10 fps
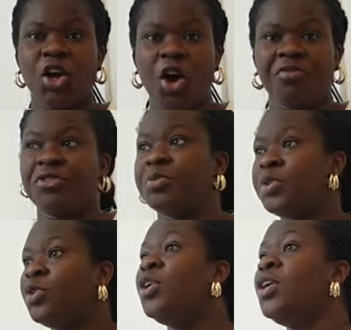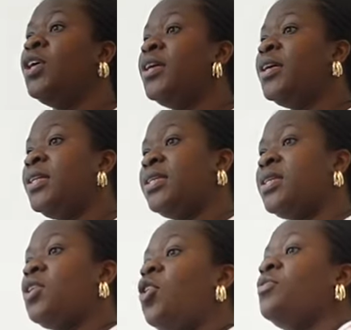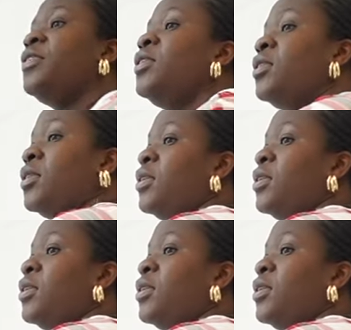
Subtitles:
comfortable. Let's get comfy.